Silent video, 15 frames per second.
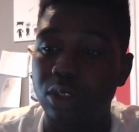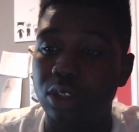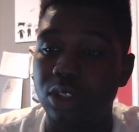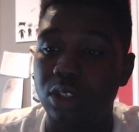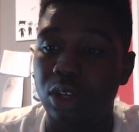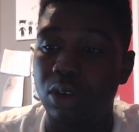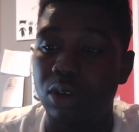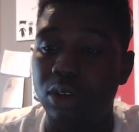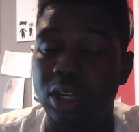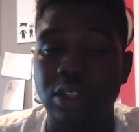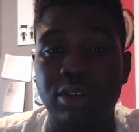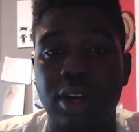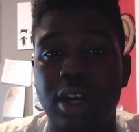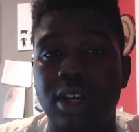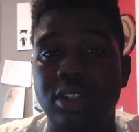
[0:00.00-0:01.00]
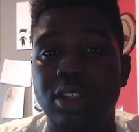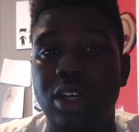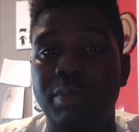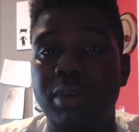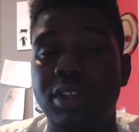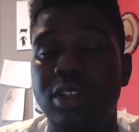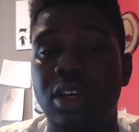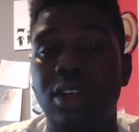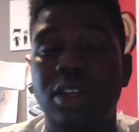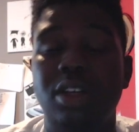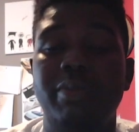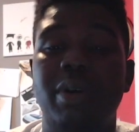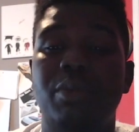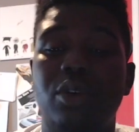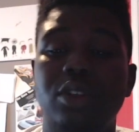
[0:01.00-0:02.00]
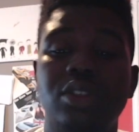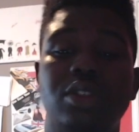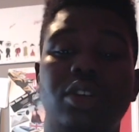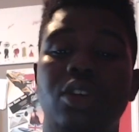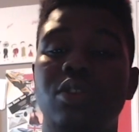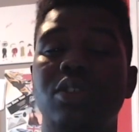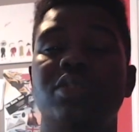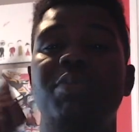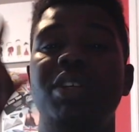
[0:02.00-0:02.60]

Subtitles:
So that's what I gotta say. Peace out. Yeah, my boys and girls.